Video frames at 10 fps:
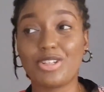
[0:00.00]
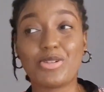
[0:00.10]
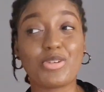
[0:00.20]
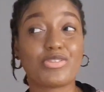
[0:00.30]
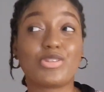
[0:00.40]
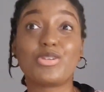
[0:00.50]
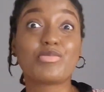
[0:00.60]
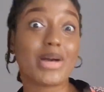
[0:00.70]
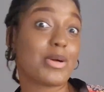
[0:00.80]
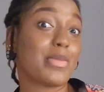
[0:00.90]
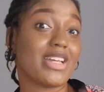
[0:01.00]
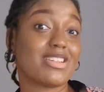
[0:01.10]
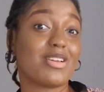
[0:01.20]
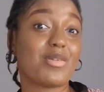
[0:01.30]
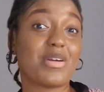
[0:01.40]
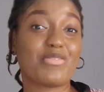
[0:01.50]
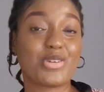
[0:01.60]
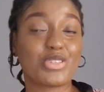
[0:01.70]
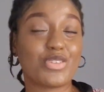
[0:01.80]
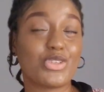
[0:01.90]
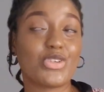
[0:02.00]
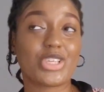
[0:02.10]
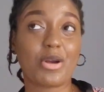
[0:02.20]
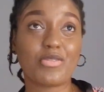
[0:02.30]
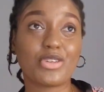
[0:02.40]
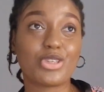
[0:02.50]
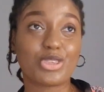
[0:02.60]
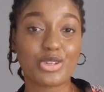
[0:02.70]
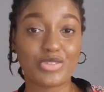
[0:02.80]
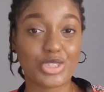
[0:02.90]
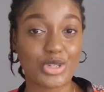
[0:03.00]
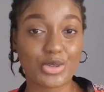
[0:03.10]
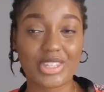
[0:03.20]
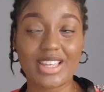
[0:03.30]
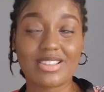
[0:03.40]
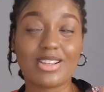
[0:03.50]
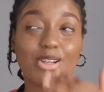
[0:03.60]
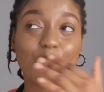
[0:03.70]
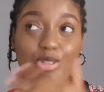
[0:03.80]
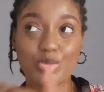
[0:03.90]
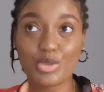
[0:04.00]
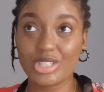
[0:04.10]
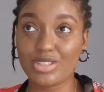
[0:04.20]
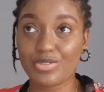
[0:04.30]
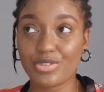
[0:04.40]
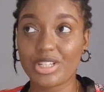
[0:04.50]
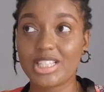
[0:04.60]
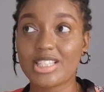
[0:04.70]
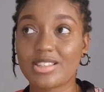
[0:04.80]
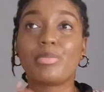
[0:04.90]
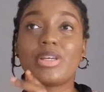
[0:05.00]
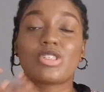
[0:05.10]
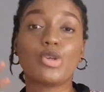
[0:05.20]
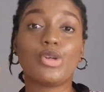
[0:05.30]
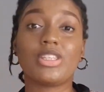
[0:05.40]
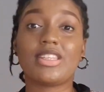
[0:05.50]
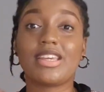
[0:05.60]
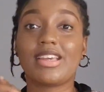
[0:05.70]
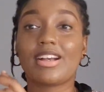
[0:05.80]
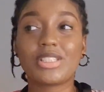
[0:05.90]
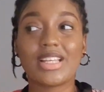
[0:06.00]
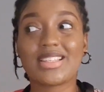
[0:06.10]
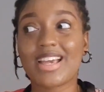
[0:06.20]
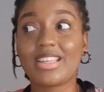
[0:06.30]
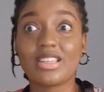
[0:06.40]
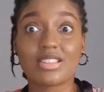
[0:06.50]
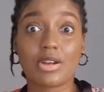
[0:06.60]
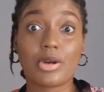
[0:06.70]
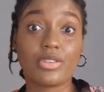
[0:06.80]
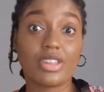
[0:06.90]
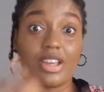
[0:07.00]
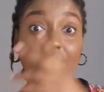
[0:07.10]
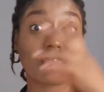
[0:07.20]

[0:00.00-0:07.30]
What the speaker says: You know, if you look back on my channel, my first video, second video, third video, there is a lot more difference based on the content ideas around there.